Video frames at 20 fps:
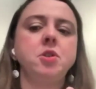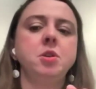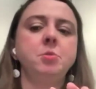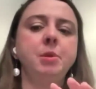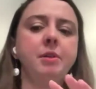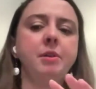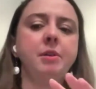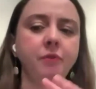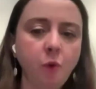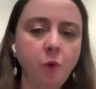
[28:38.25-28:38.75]

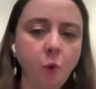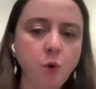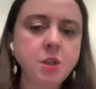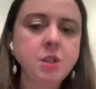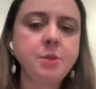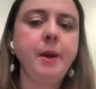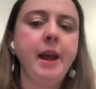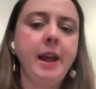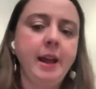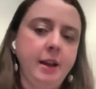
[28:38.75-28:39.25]
to be
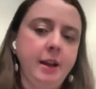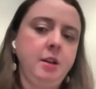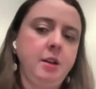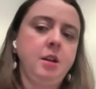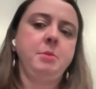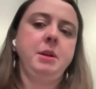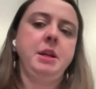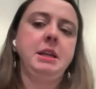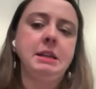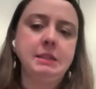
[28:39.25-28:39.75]
forced by
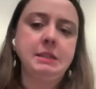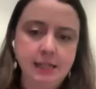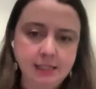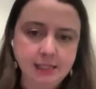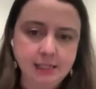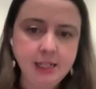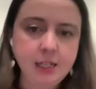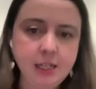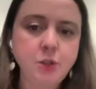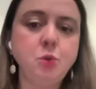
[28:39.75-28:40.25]
economic
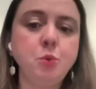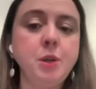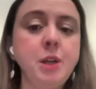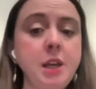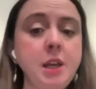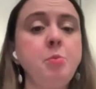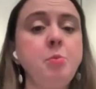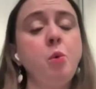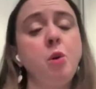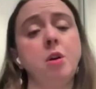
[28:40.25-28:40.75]
necessity to
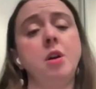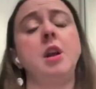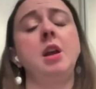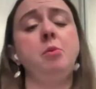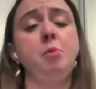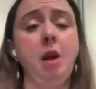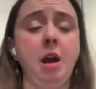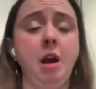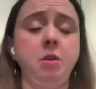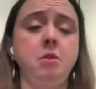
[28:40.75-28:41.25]
keep
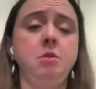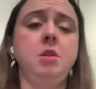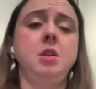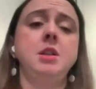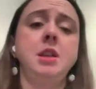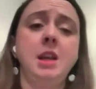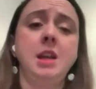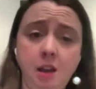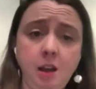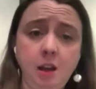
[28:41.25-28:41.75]
working rather
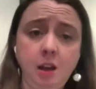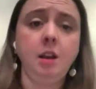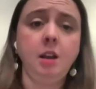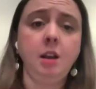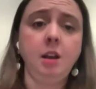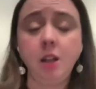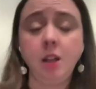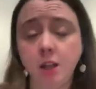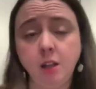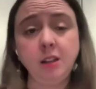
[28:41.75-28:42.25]
than
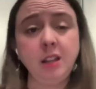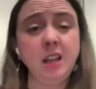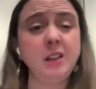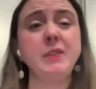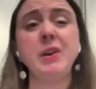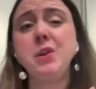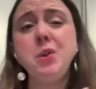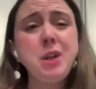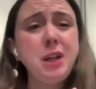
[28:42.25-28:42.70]
taking needed leave,